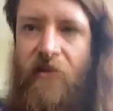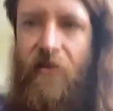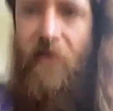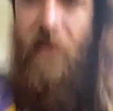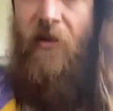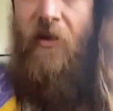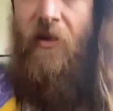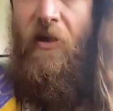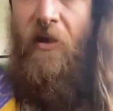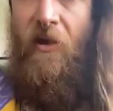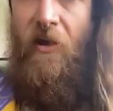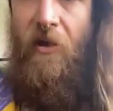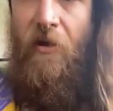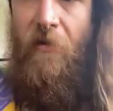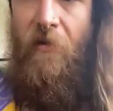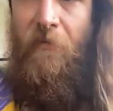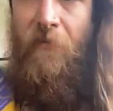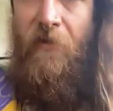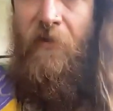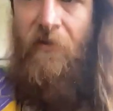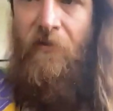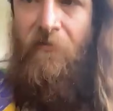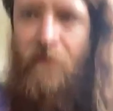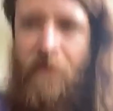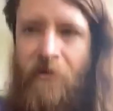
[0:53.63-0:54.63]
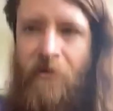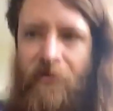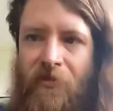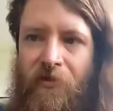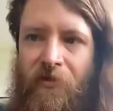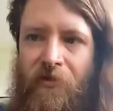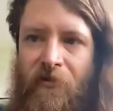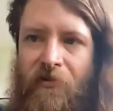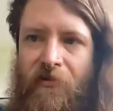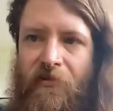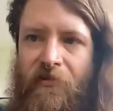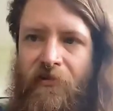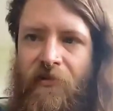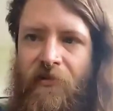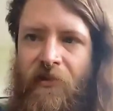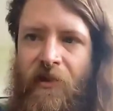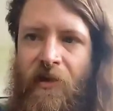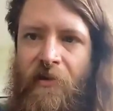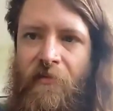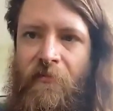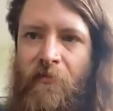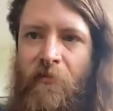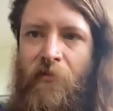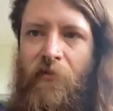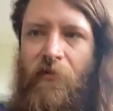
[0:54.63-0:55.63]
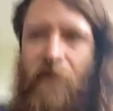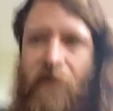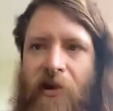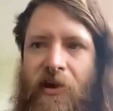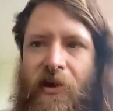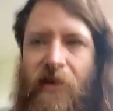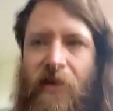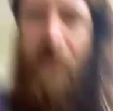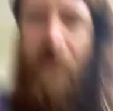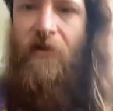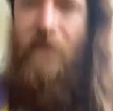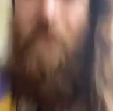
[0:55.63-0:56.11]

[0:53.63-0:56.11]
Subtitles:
That's my Thursday morning. If